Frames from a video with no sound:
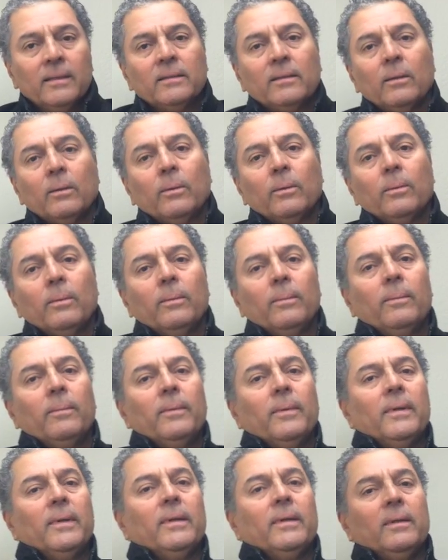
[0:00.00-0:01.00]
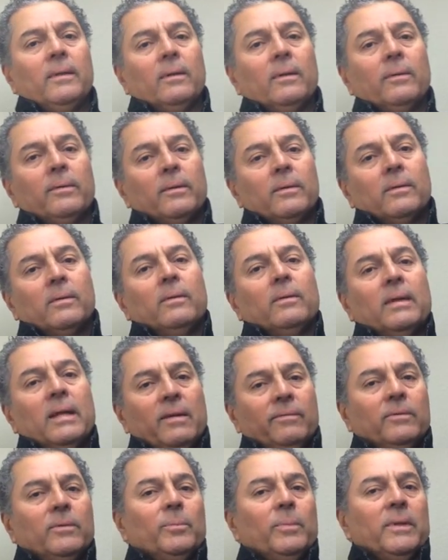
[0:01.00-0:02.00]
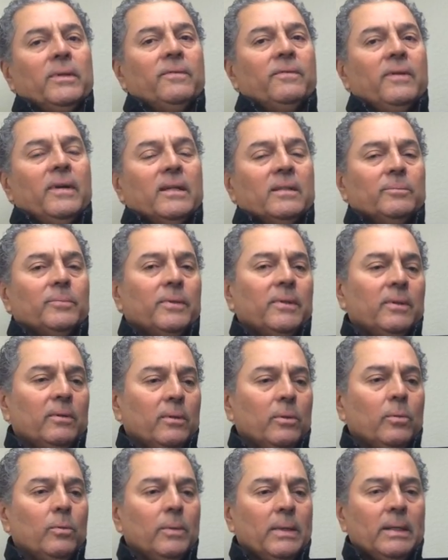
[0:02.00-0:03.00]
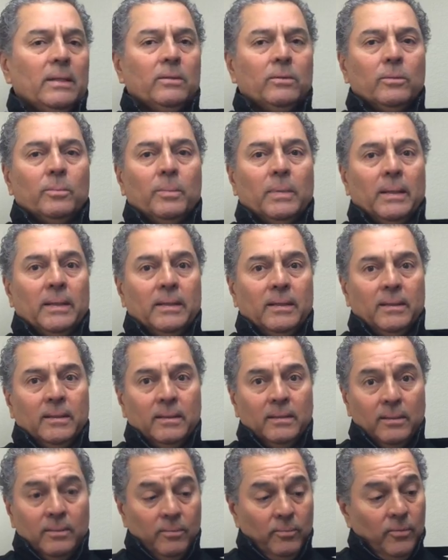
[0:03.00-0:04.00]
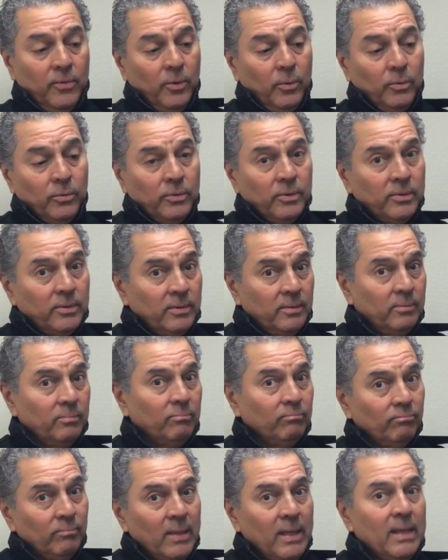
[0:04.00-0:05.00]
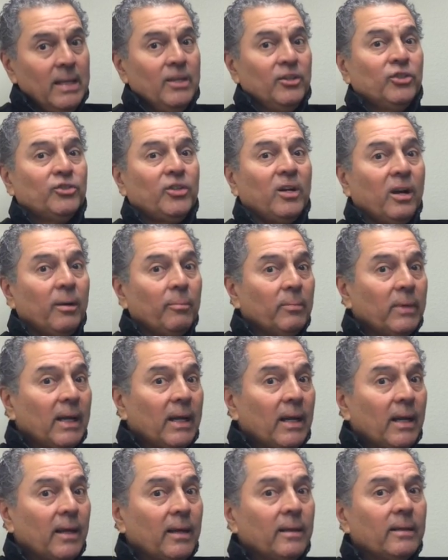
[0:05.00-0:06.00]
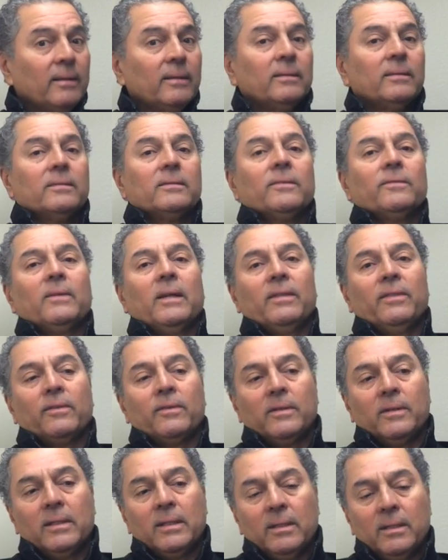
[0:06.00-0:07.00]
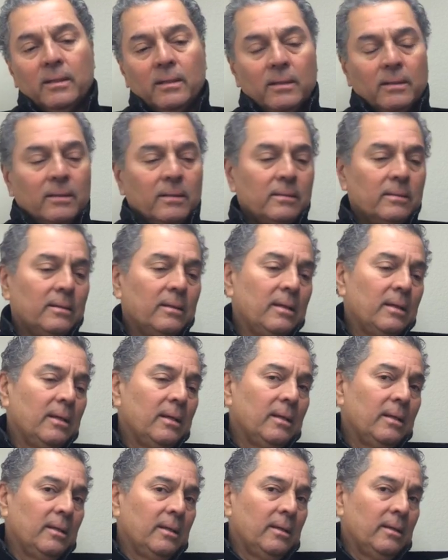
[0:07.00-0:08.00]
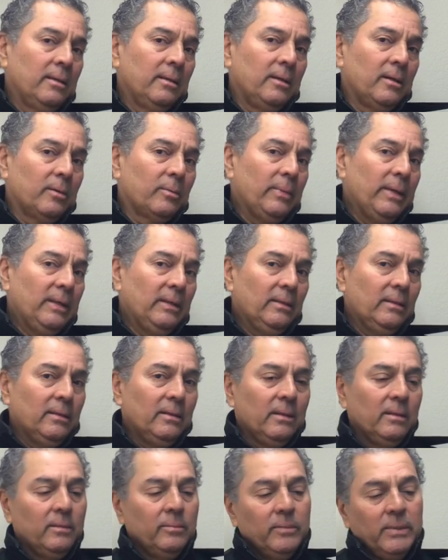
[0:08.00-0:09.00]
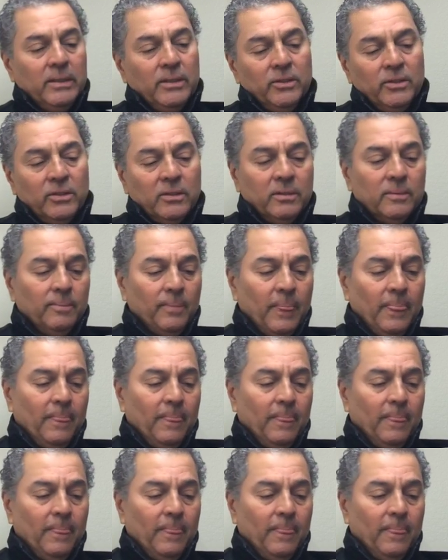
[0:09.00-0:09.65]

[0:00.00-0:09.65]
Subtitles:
So, you know, you don't only have to play fast, but know when to play those sharp 9s, flat 13s, the augmented, the diminished